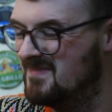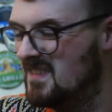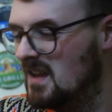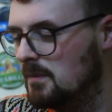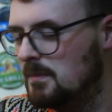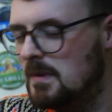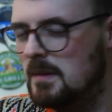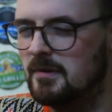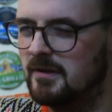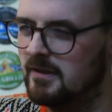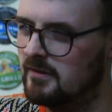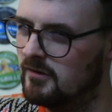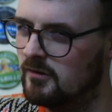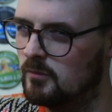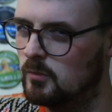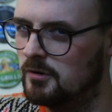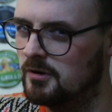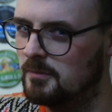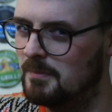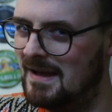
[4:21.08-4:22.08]
I'd maybe give
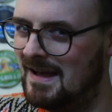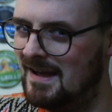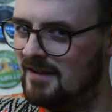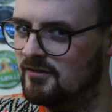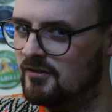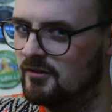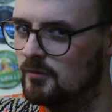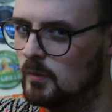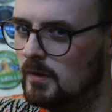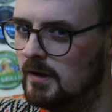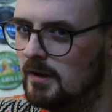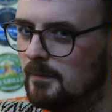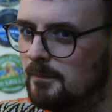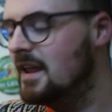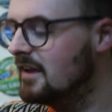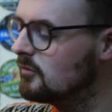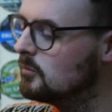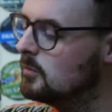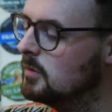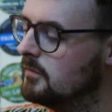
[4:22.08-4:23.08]
this one a pass as well.
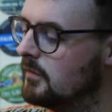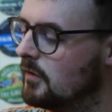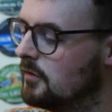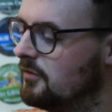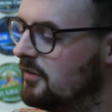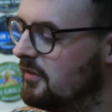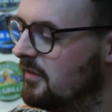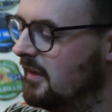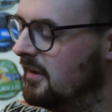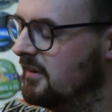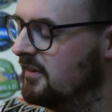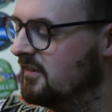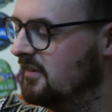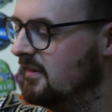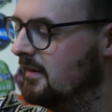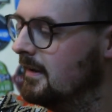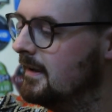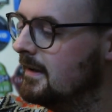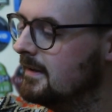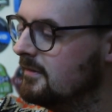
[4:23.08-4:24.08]
Next, we're moving on to
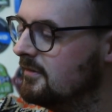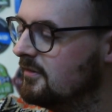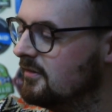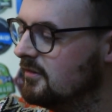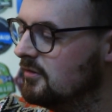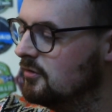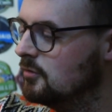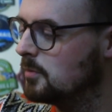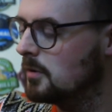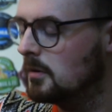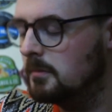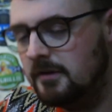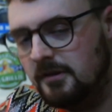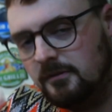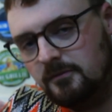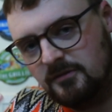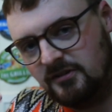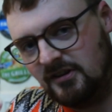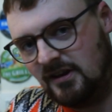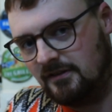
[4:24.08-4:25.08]
this, and you're
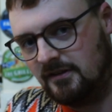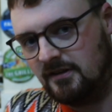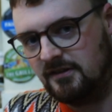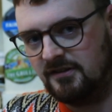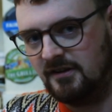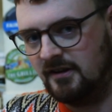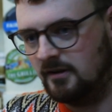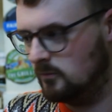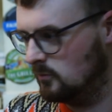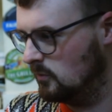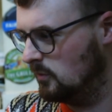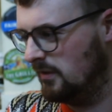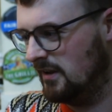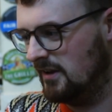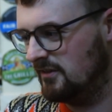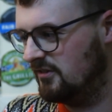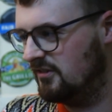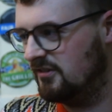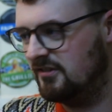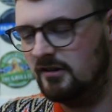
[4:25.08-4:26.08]
probably sat there saying, well,
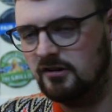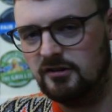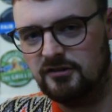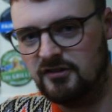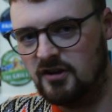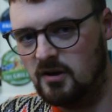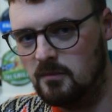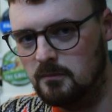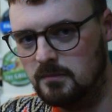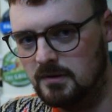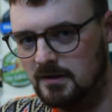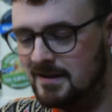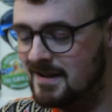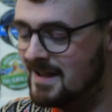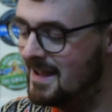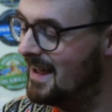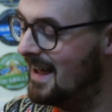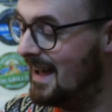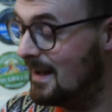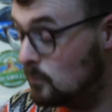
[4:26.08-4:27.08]
that's still a tumbler.
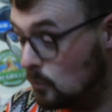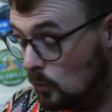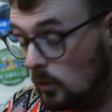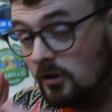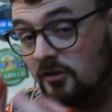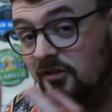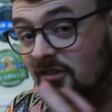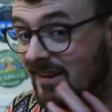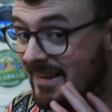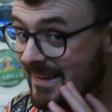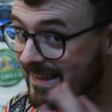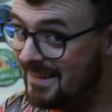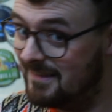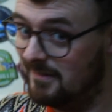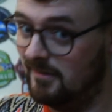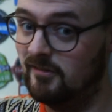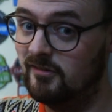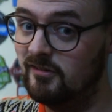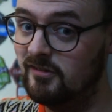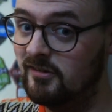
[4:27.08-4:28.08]
And whilst it
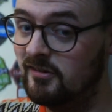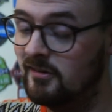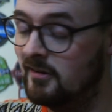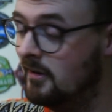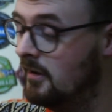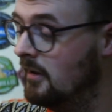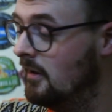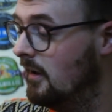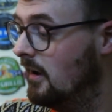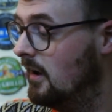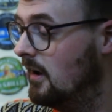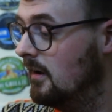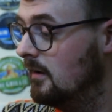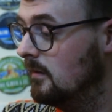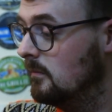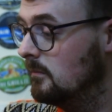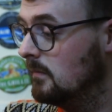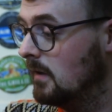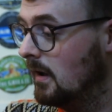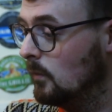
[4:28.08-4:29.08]
is,
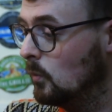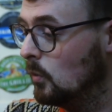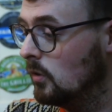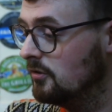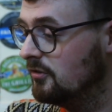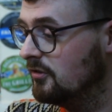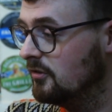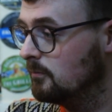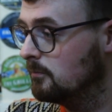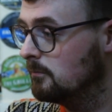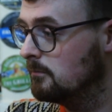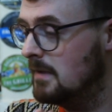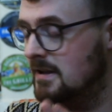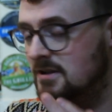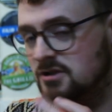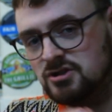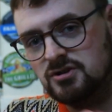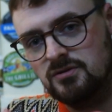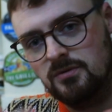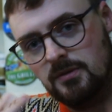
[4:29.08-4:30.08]
I wanted to
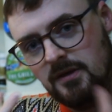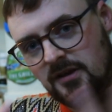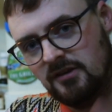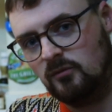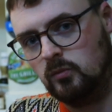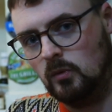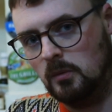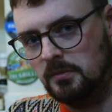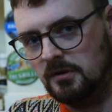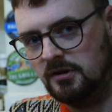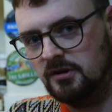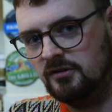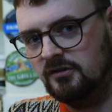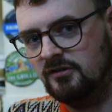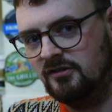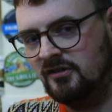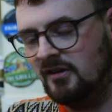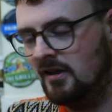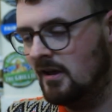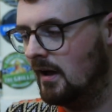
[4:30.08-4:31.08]
mention this one
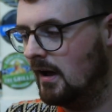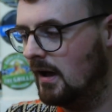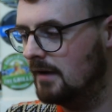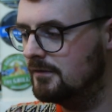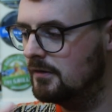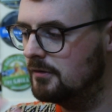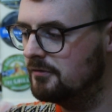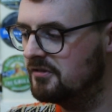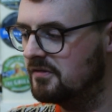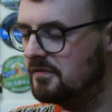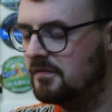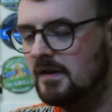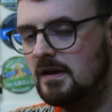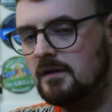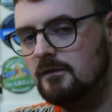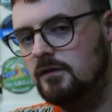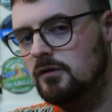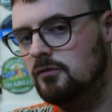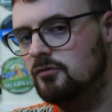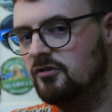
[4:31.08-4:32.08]
because I've noticed a
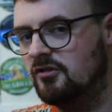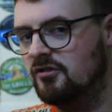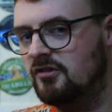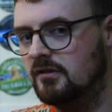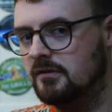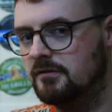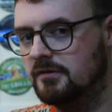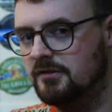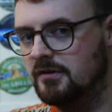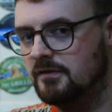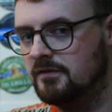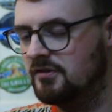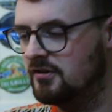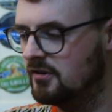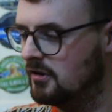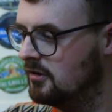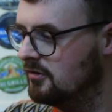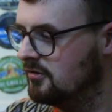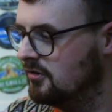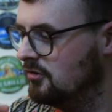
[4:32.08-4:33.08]
fair few distilleries have
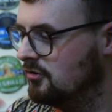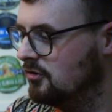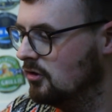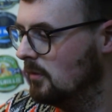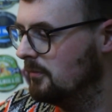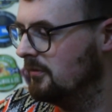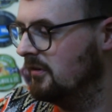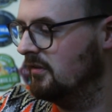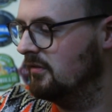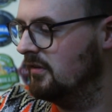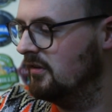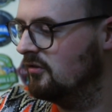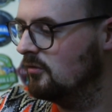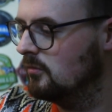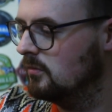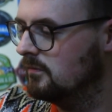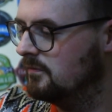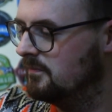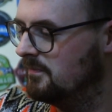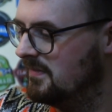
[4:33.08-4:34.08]
started adopting this
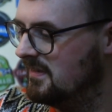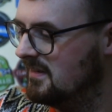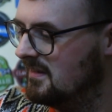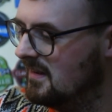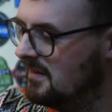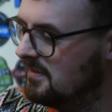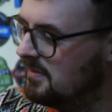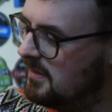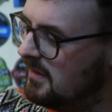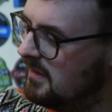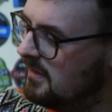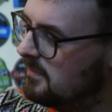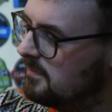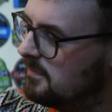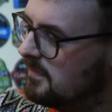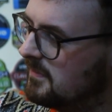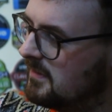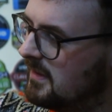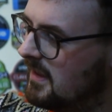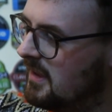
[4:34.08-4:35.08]
sort of, I
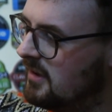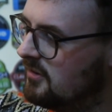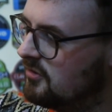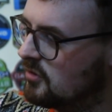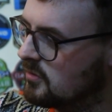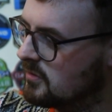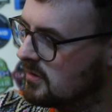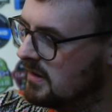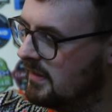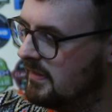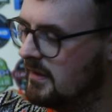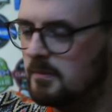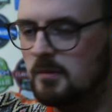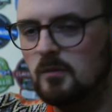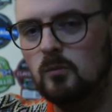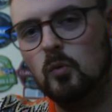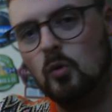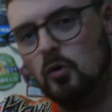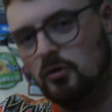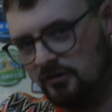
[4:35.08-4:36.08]
think historically they've
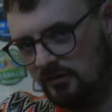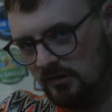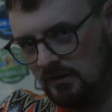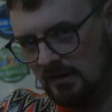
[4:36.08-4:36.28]
been water